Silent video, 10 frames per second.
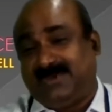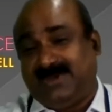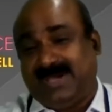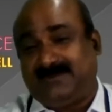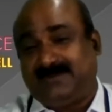
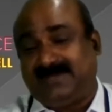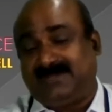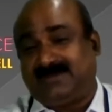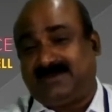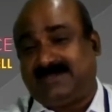Now after
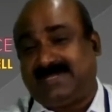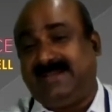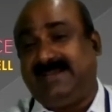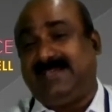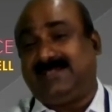
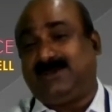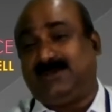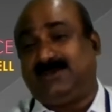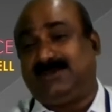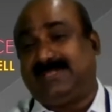10 years
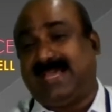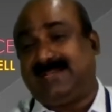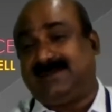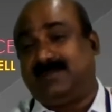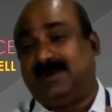also,
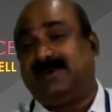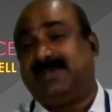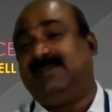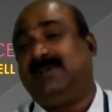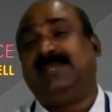that
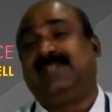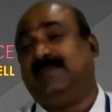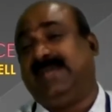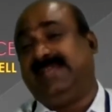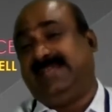memory will be
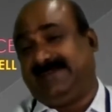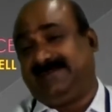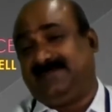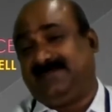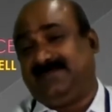remaining.
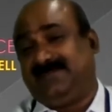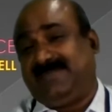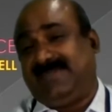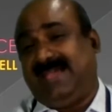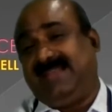
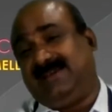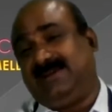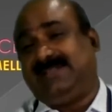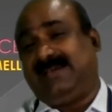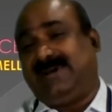And
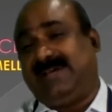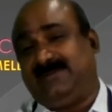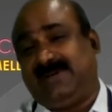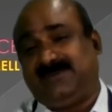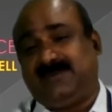the
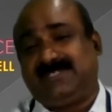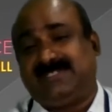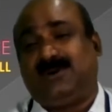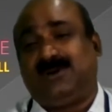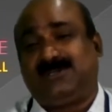vice
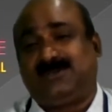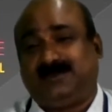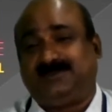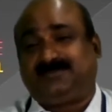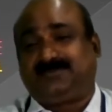versa
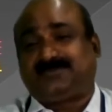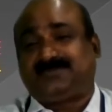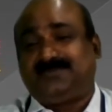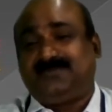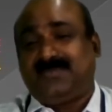also.
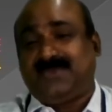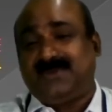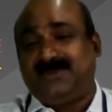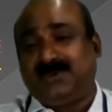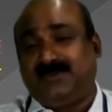
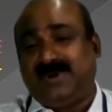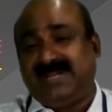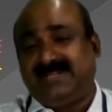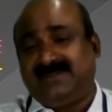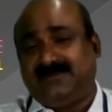So
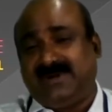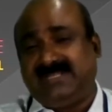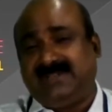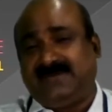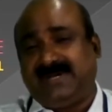
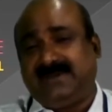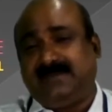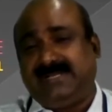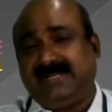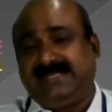what the
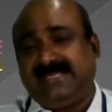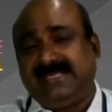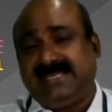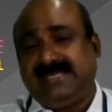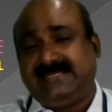fundamental
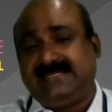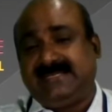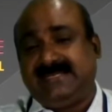thing is,